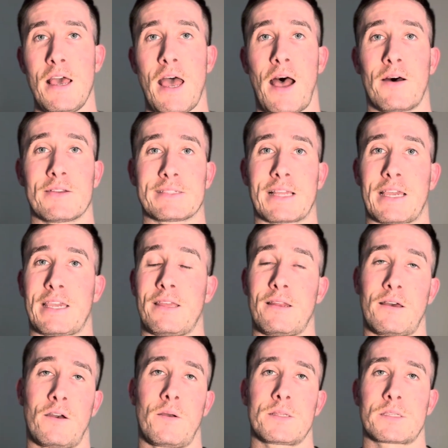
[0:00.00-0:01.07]
I was like,
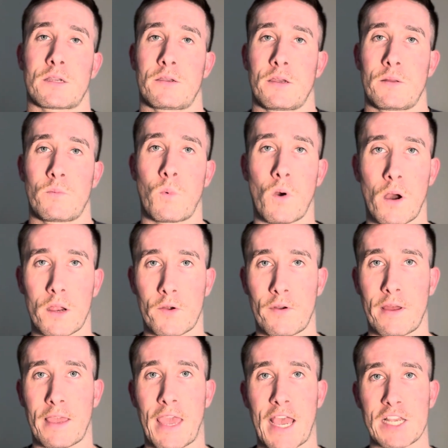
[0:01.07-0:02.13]
it's a good walk
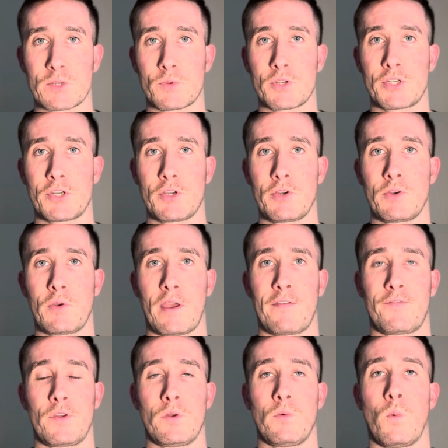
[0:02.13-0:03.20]
around casual shoe
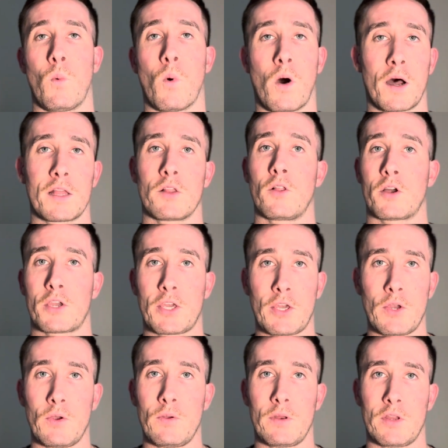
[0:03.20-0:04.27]
if you want to look
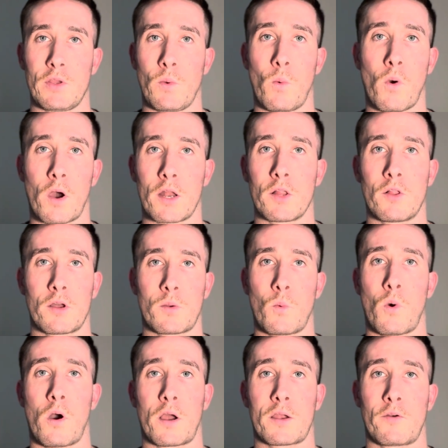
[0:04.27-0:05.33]
cute and you want to
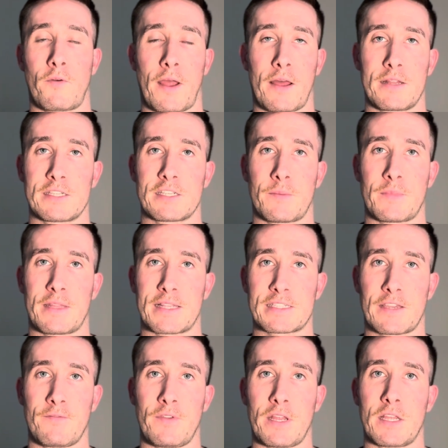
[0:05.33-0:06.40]
walk around in something that's
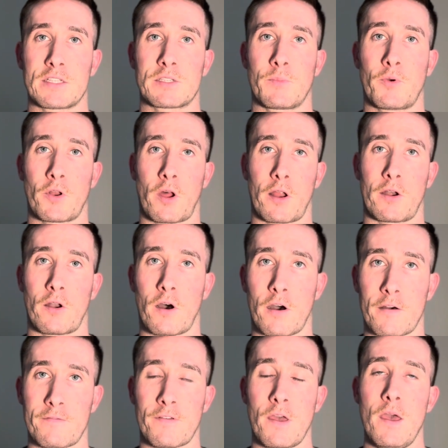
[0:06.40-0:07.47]
convenient to put on and
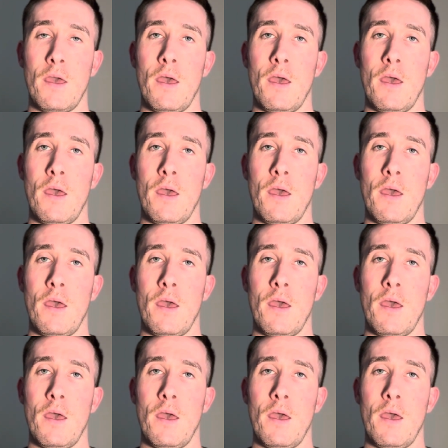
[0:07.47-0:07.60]
off.